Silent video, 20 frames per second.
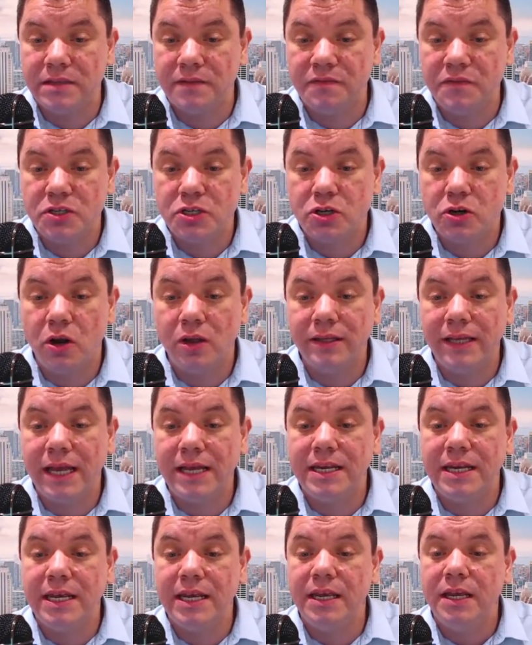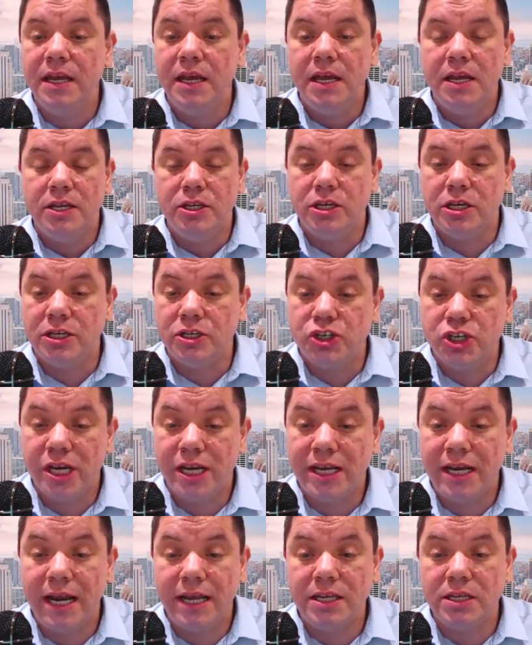So if you scroll down here, you can
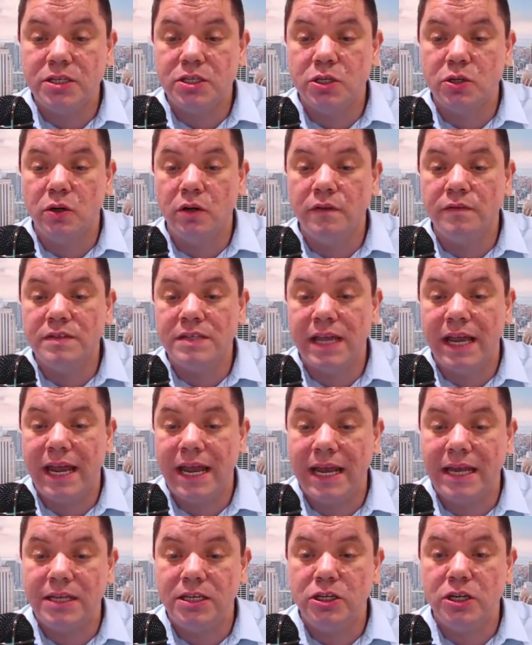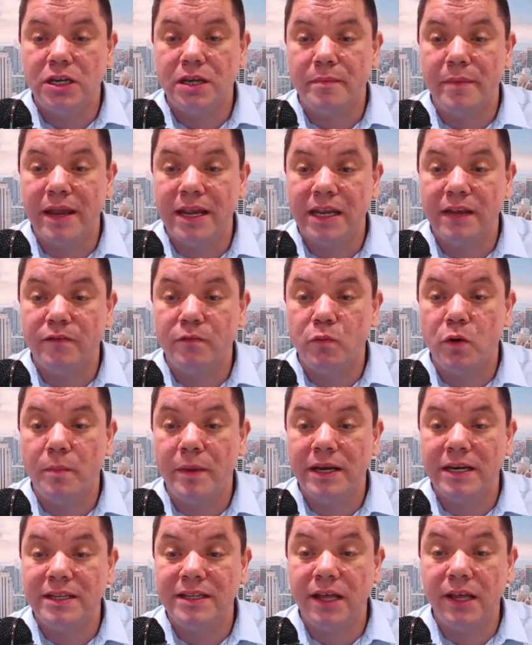check it out yourselves and you can make even more
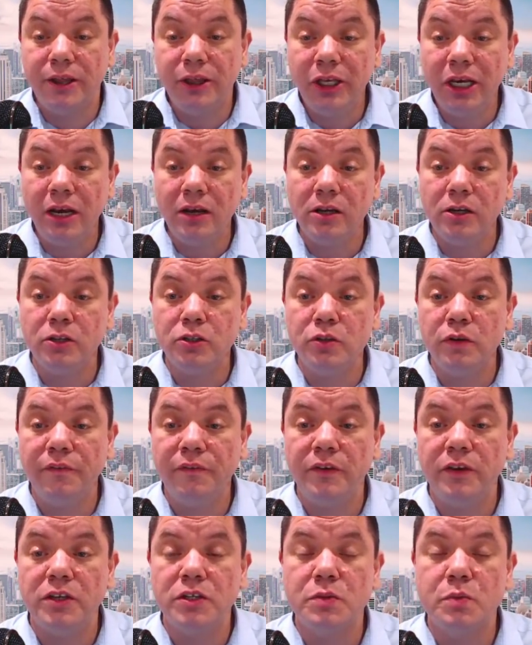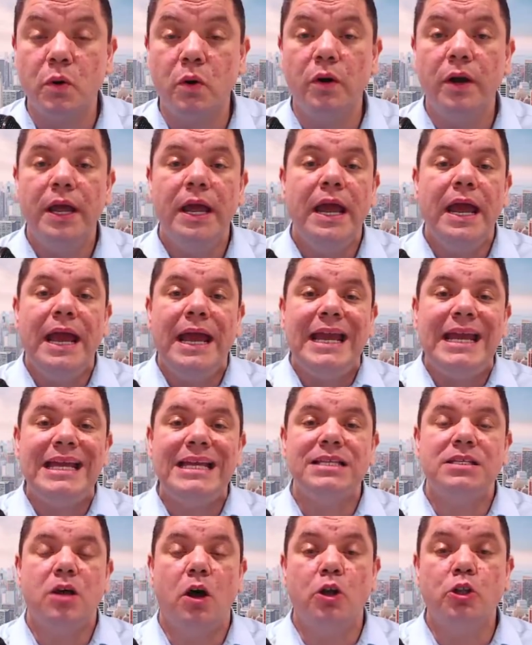money. The other thing I'm going to do for you as well
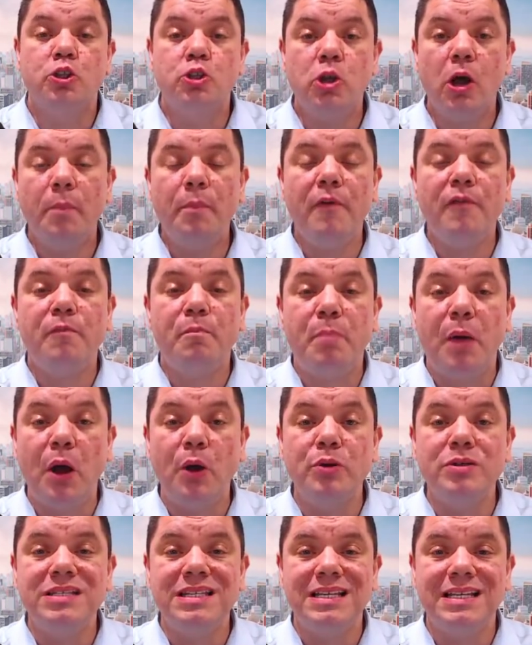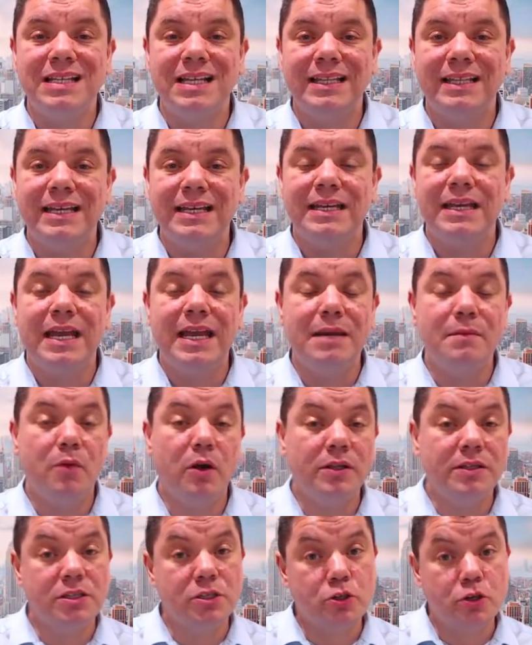is, on top of posting the link in
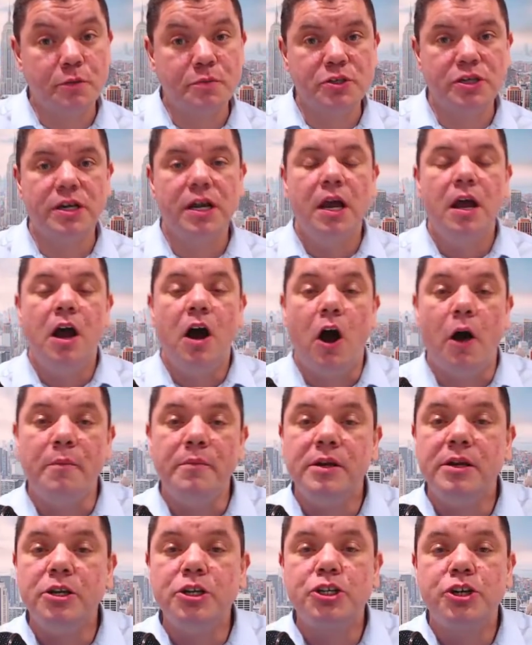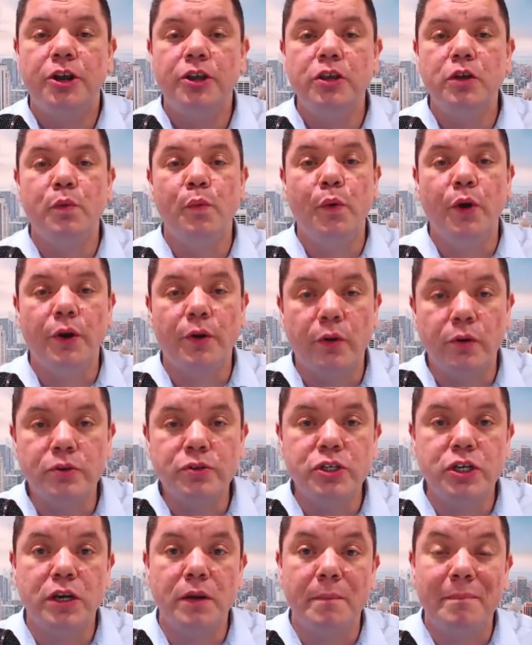my description, I'm going to show you where
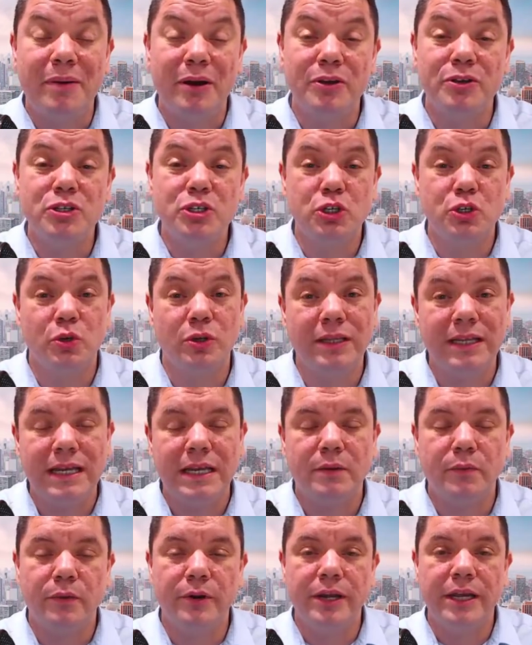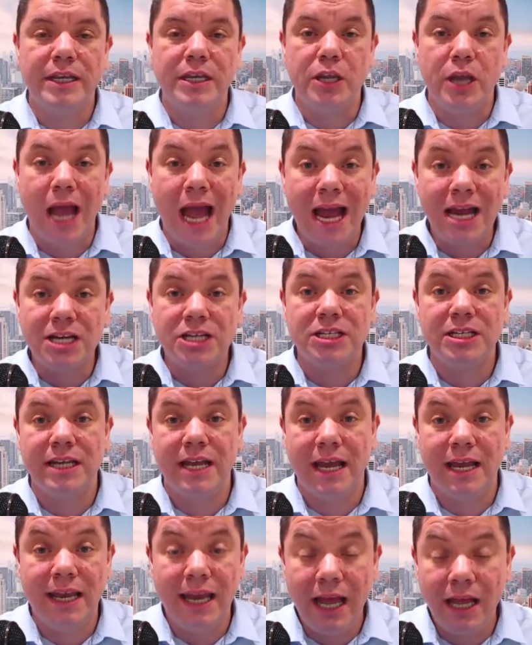else you can post your link, where you're
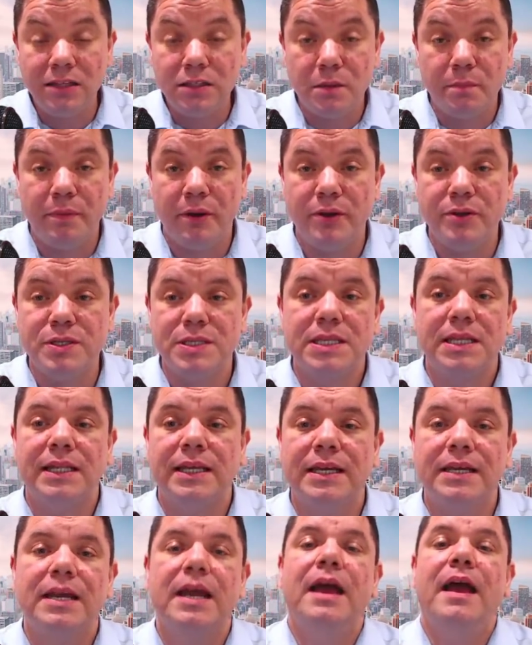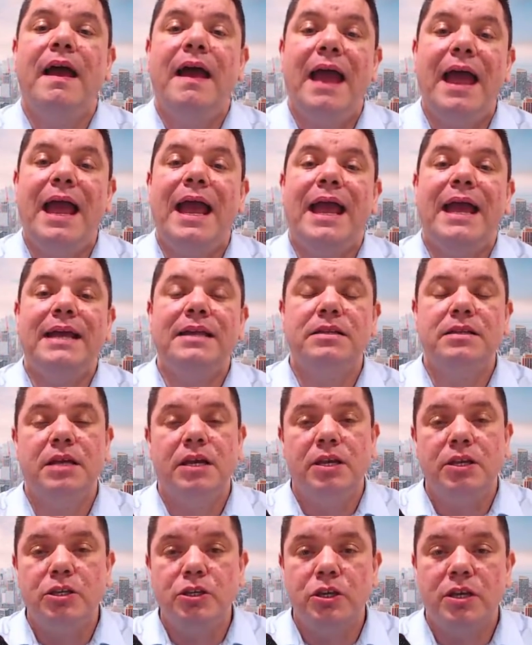actually allowed to post the link and
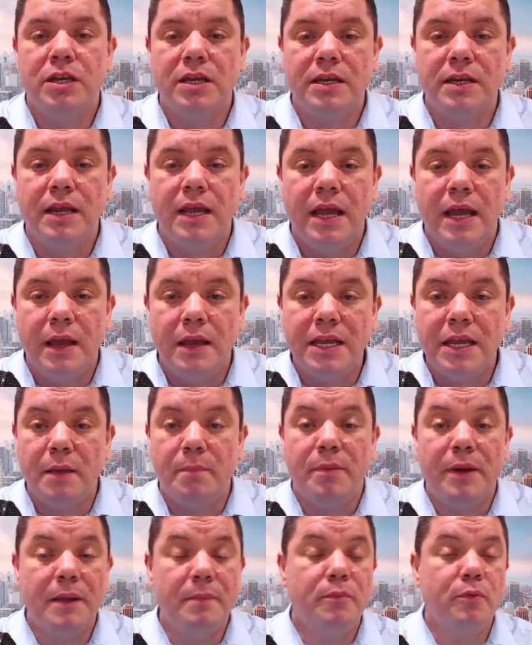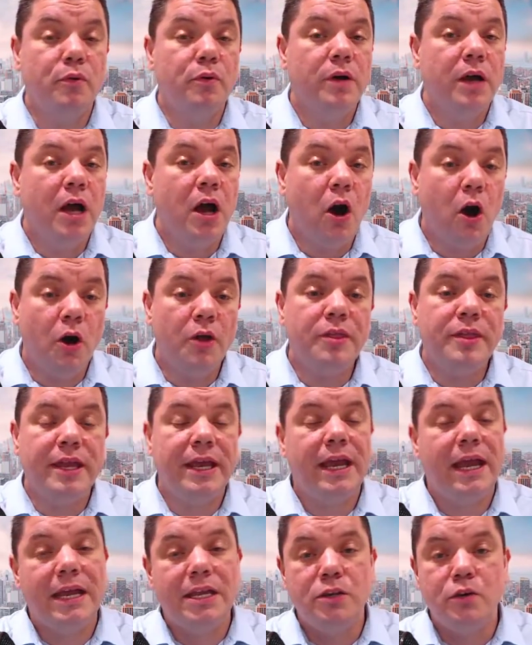you can get people on
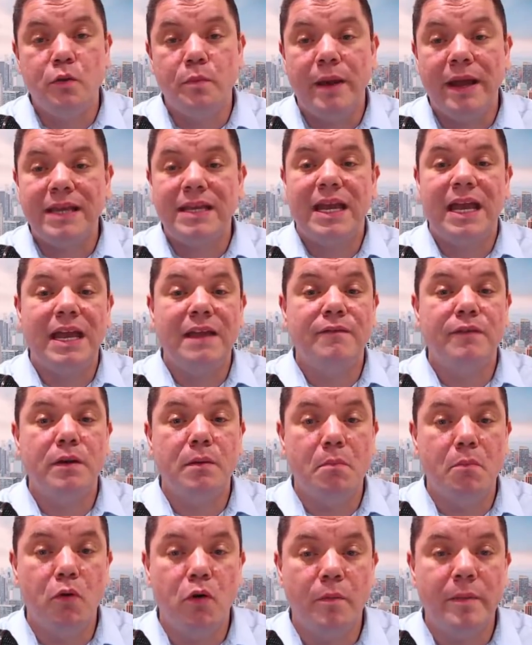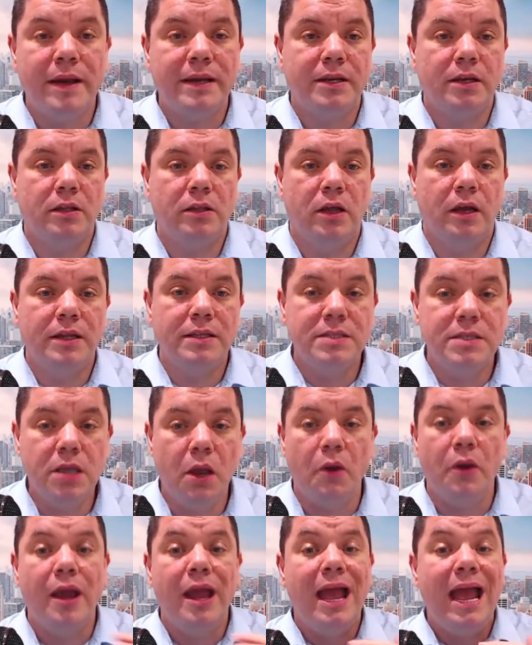there and you'll make even more money online.
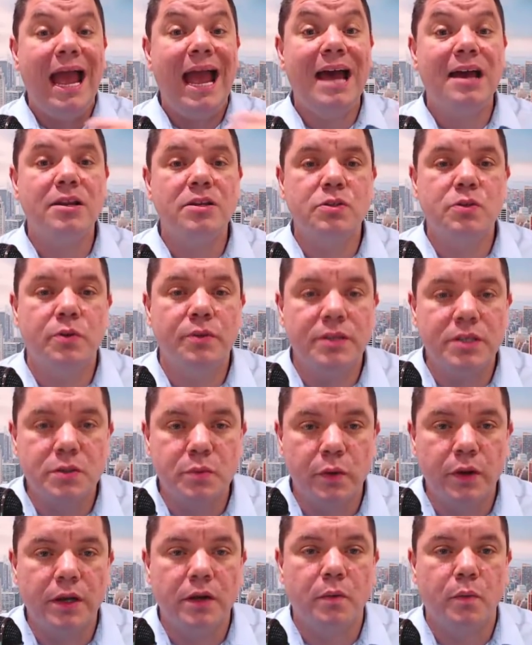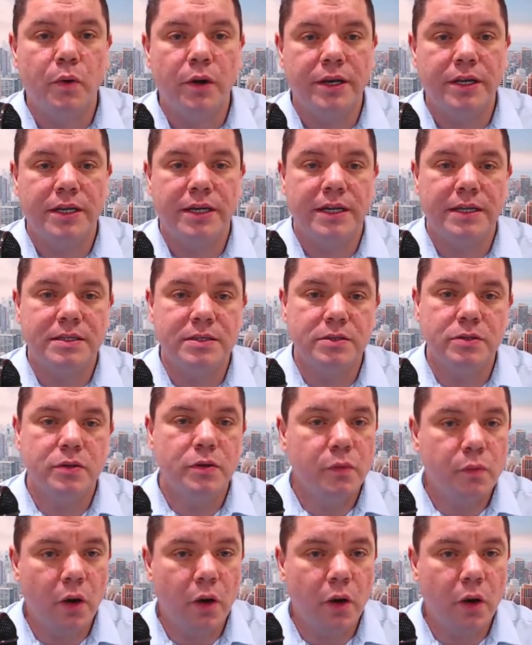So how does all this work? What do you need to do?